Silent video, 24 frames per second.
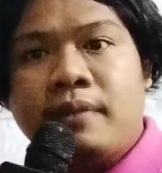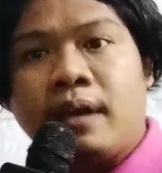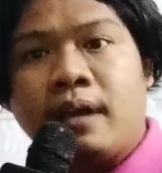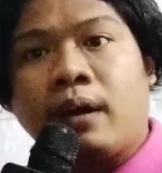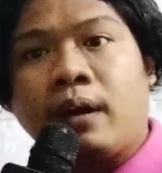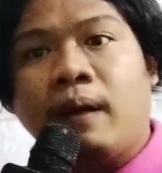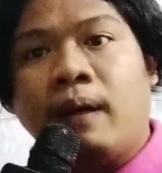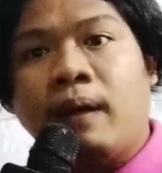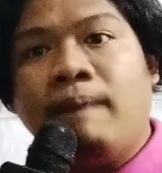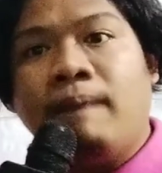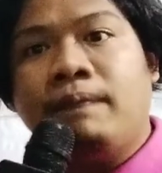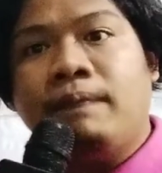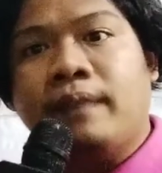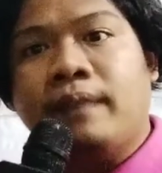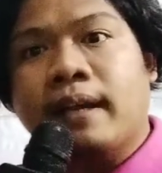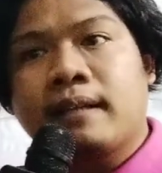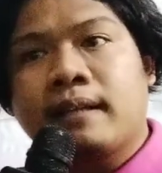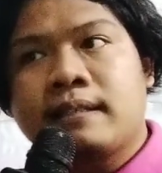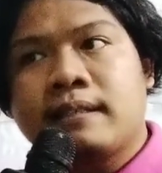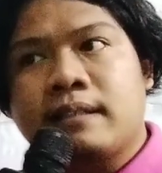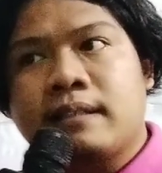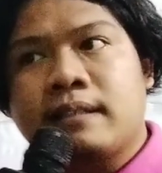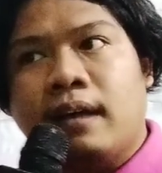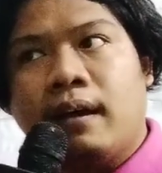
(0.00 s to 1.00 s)
the
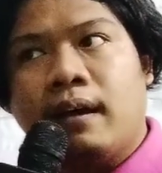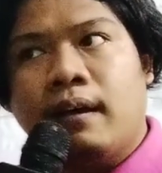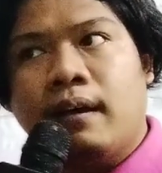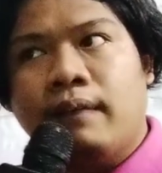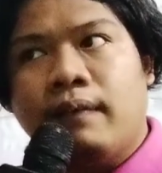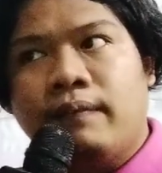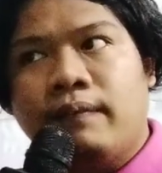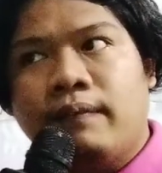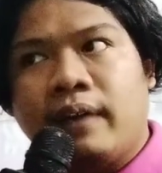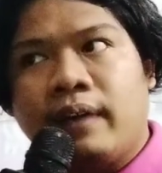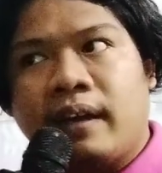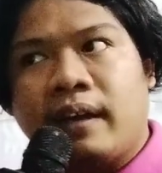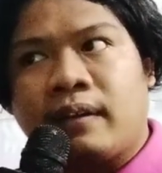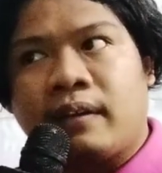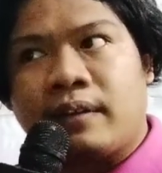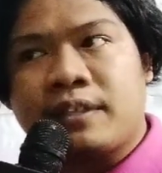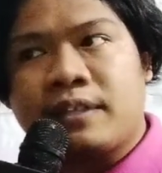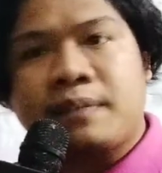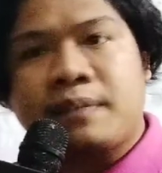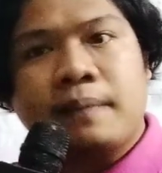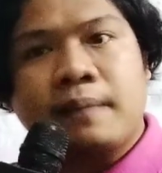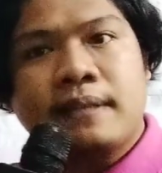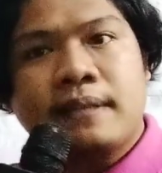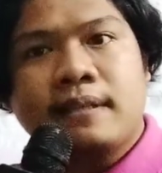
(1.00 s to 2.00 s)
context of a
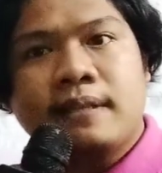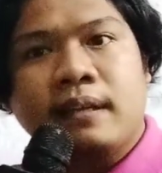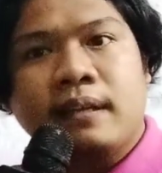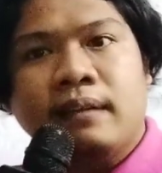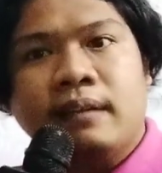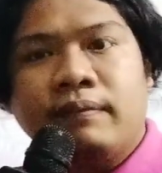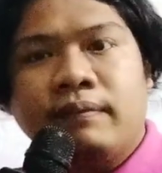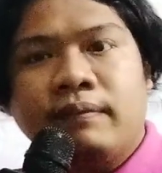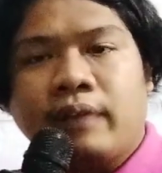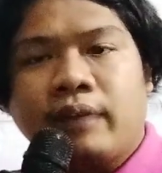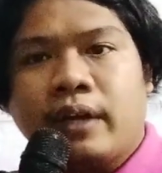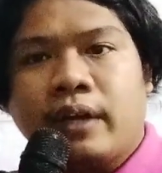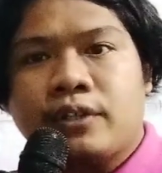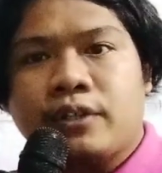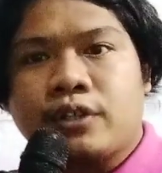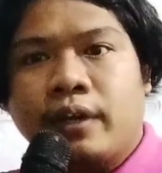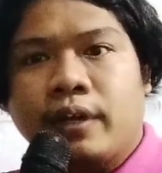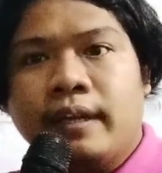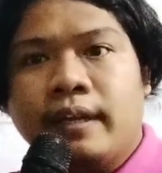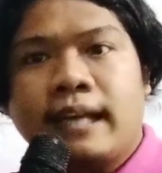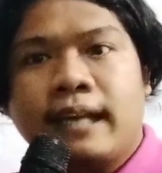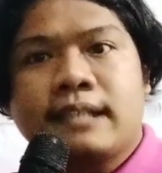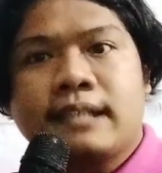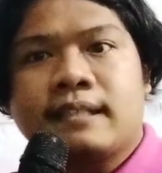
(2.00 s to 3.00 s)
Christmas
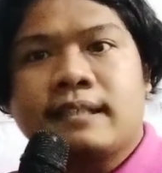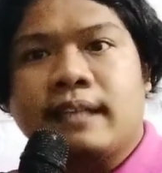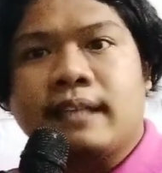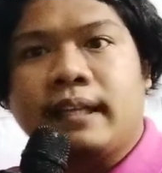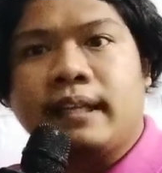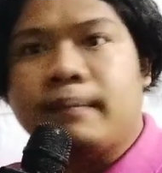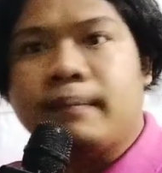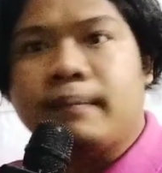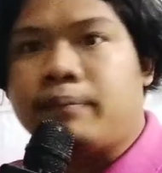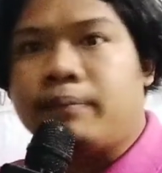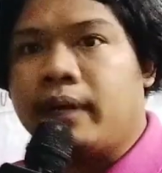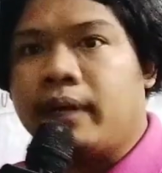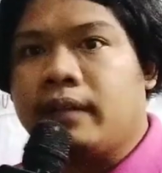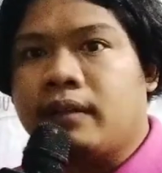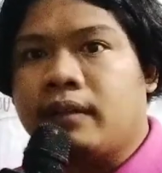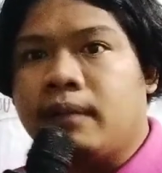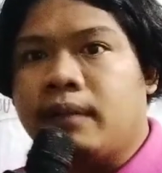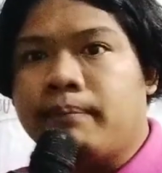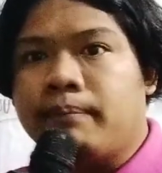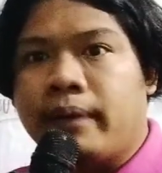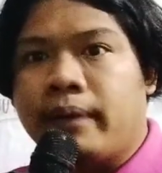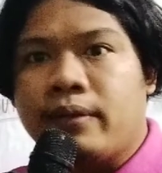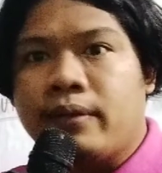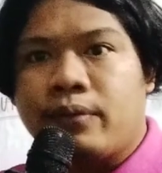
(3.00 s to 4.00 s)
celebration as
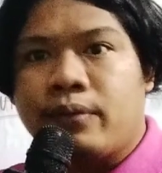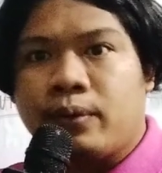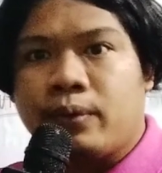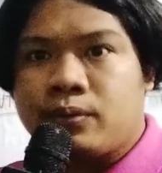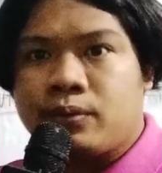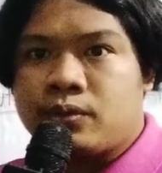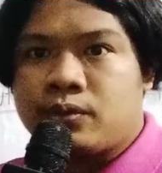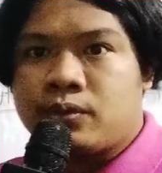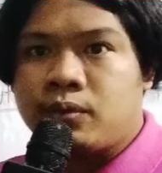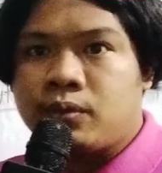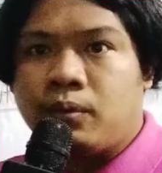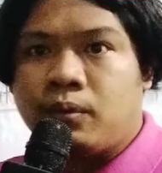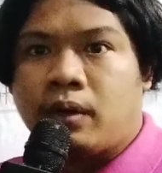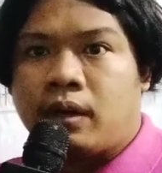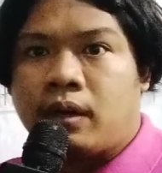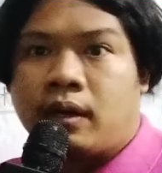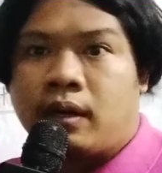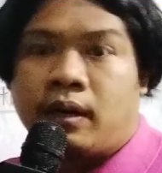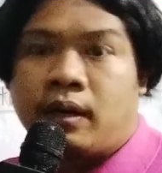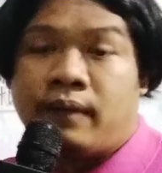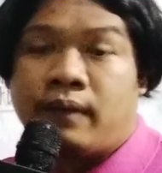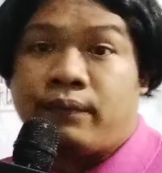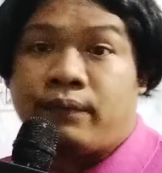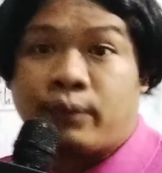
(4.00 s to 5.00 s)
celebrated by those who
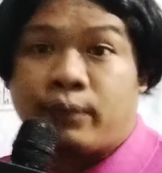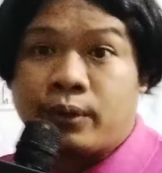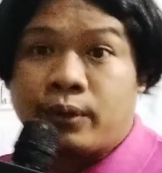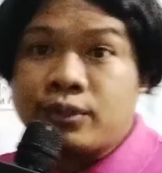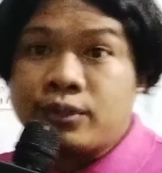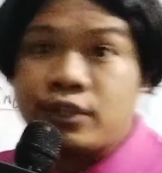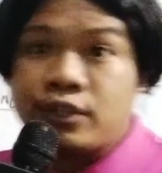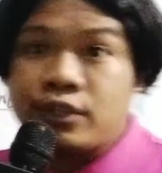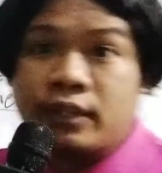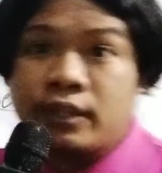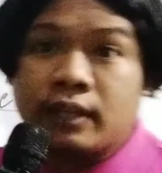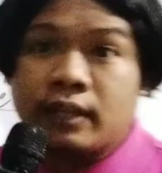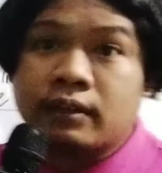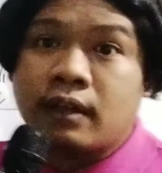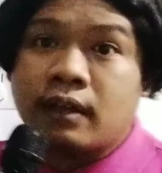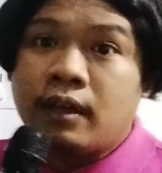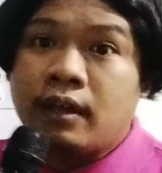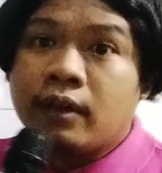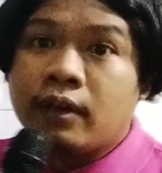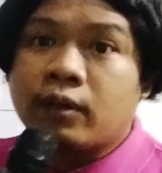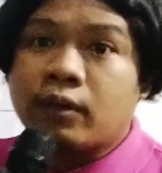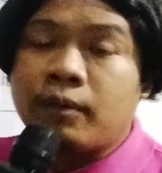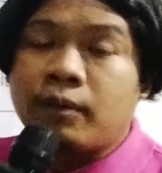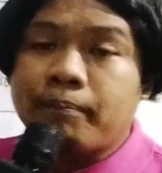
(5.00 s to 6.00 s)
are fortunate
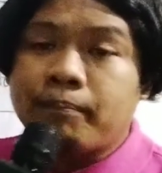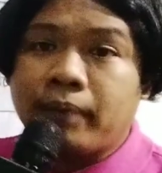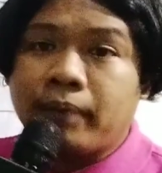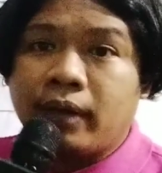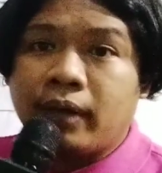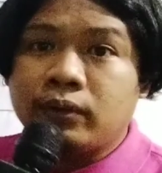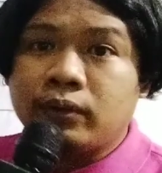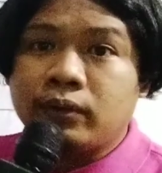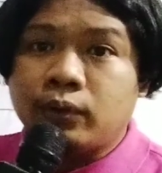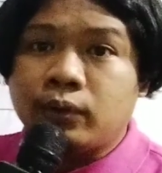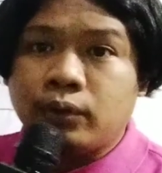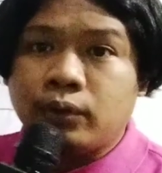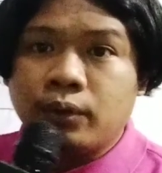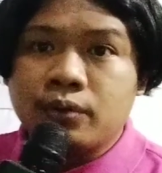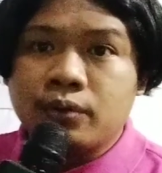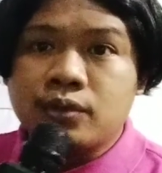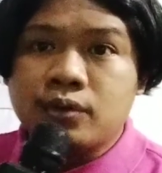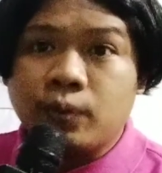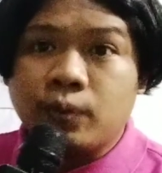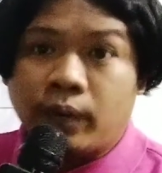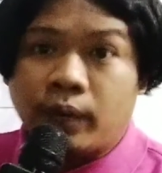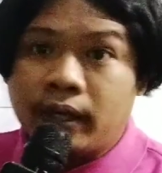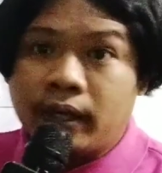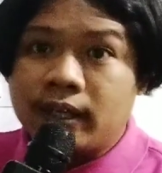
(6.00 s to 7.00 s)
compared to
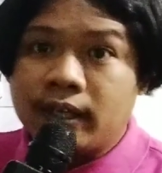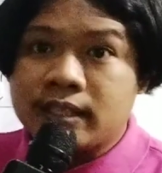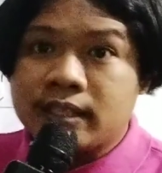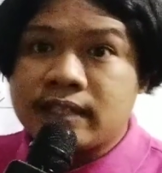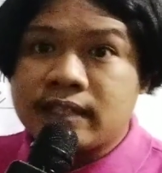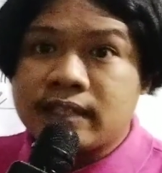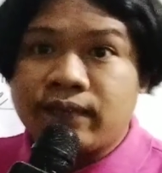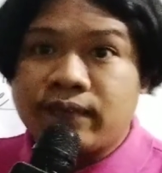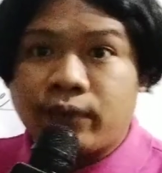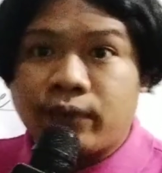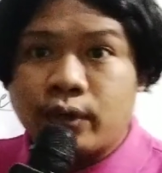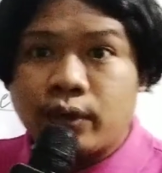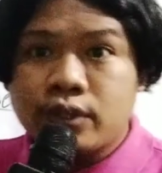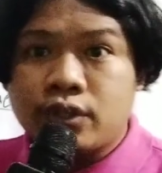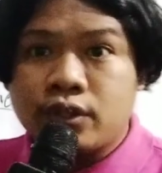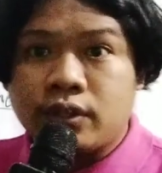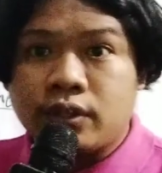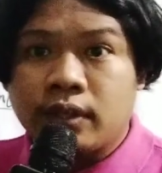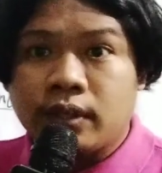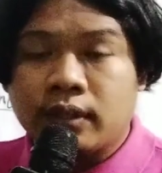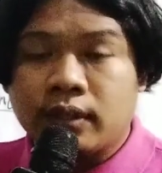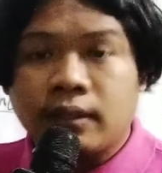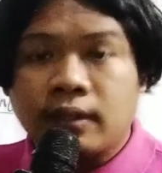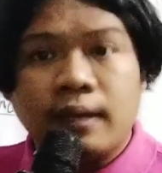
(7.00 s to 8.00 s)
those who are less
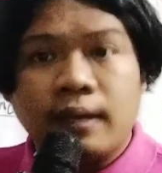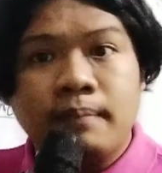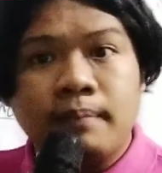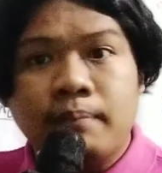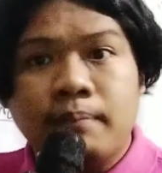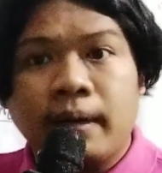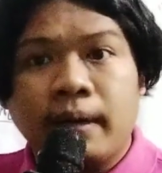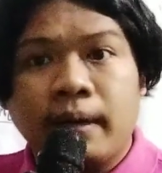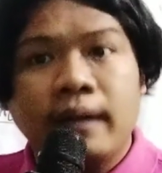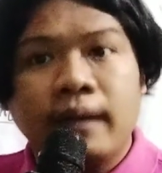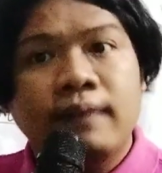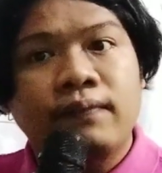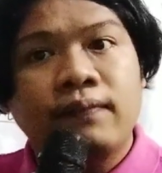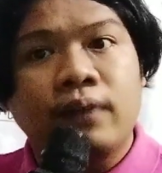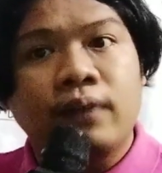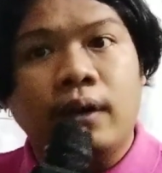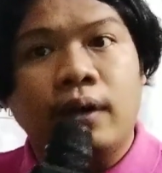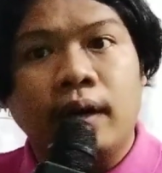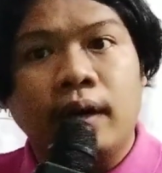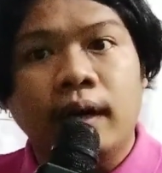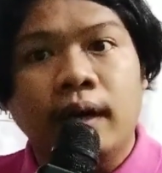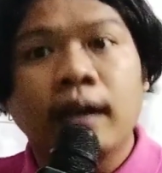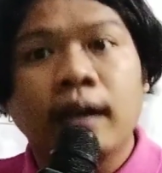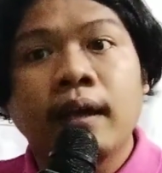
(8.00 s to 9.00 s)
fortunate, and by
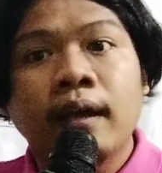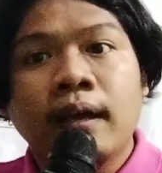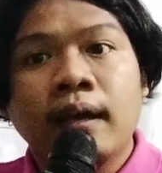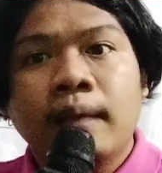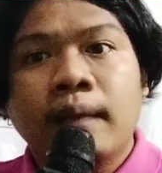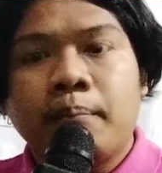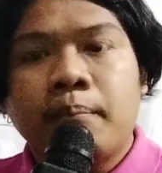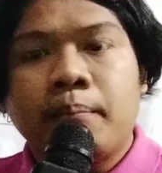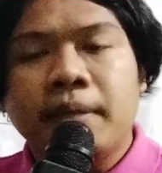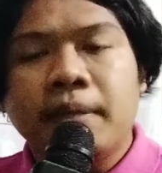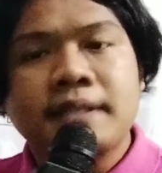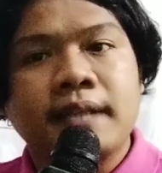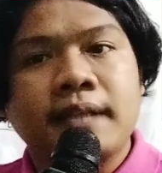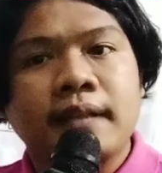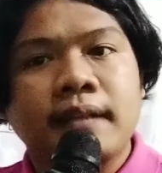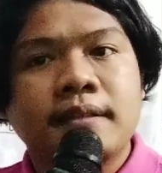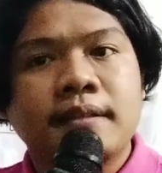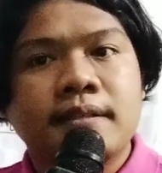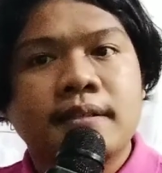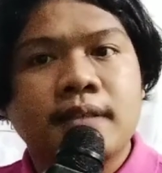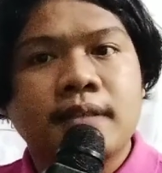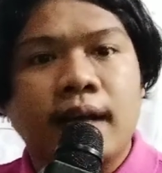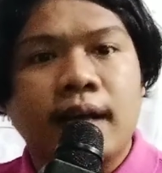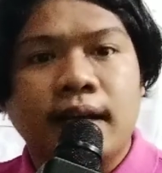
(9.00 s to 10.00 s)
far
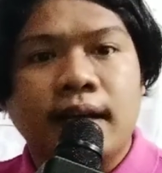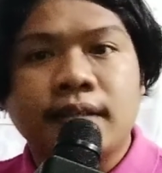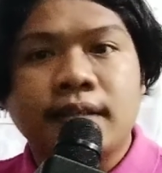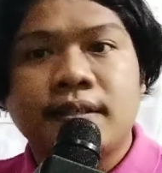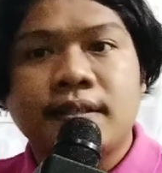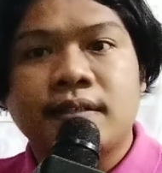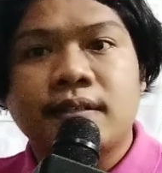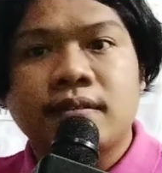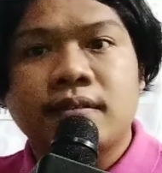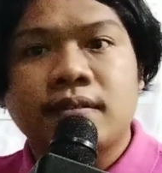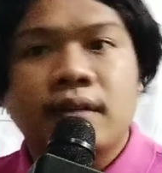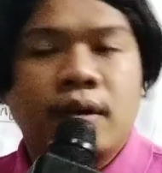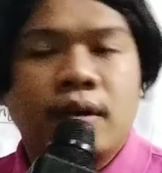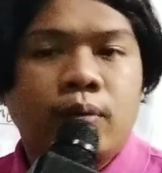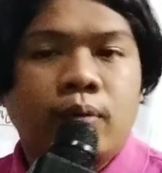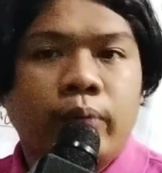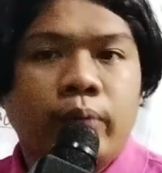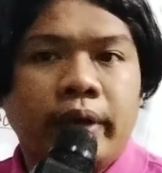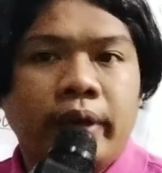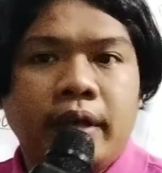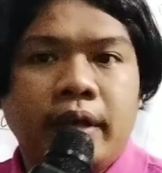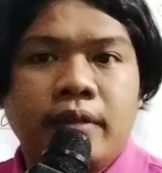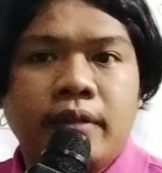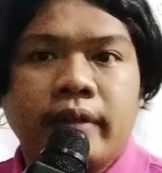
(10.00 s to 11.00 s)
presents us
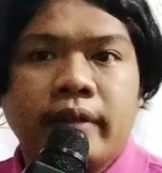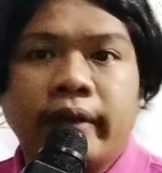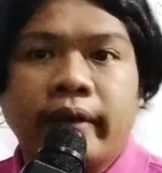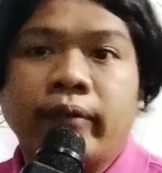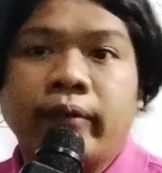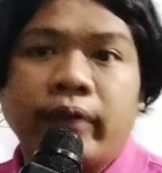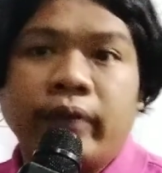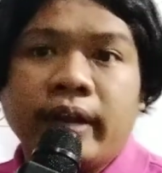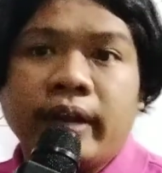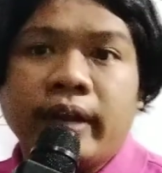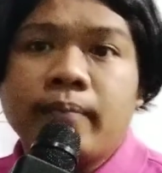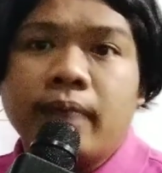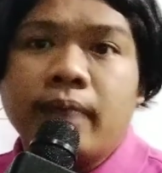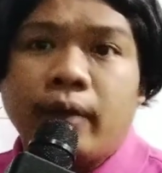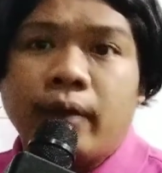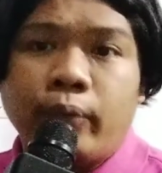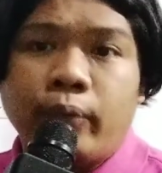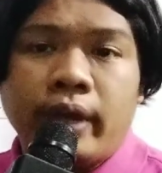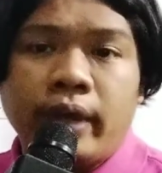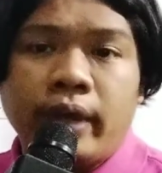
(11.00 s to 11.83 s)
with a grim